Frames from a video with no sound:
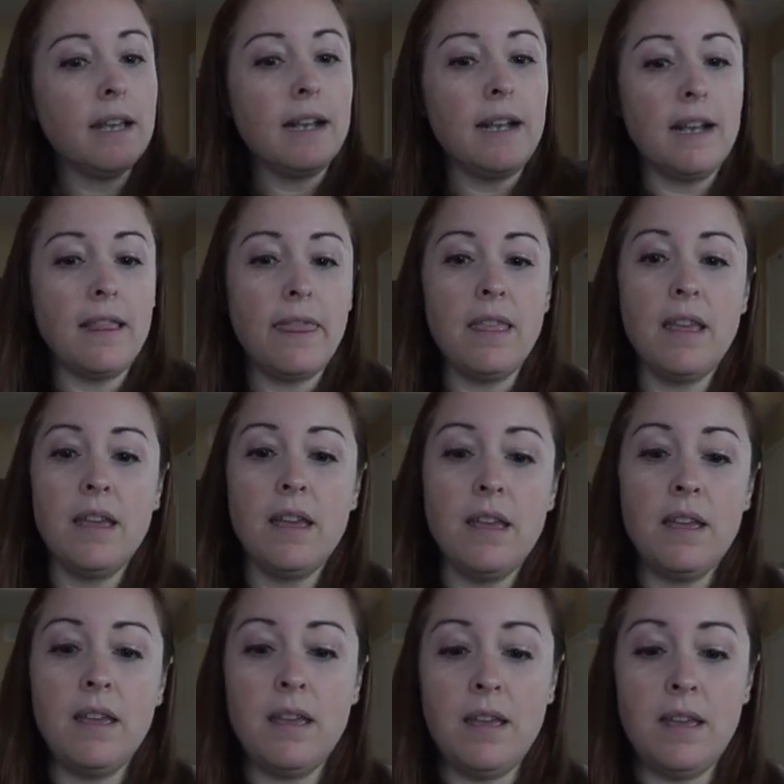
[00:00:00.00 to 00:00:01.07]
And
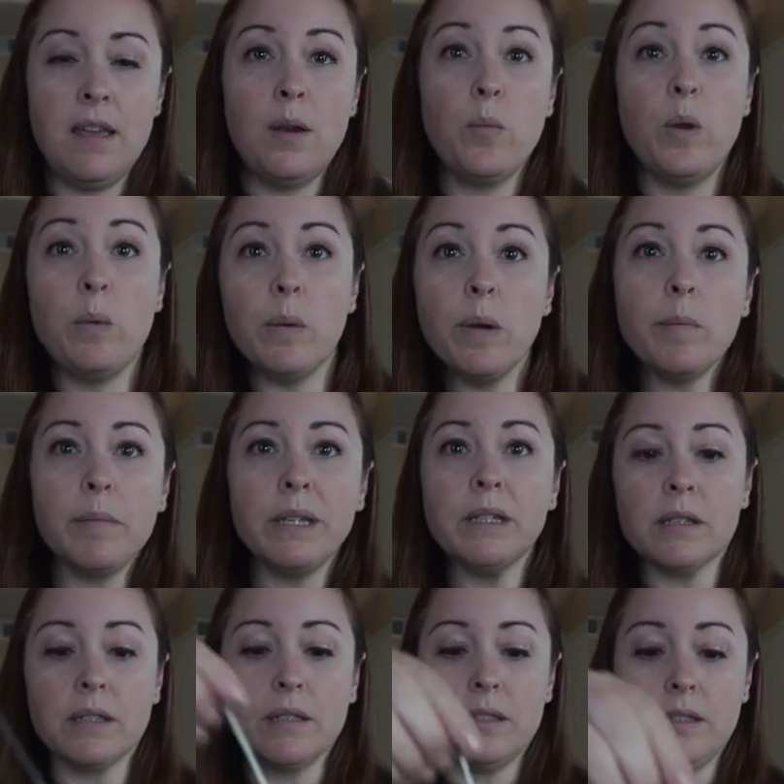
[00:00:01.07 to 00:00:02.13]
then we will
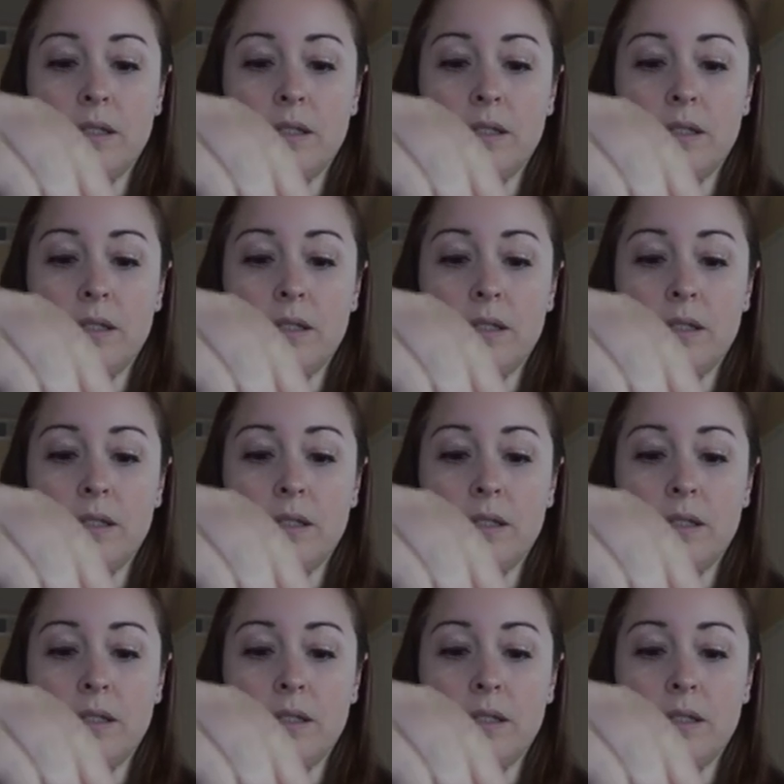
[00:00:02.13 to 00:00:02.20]
mix.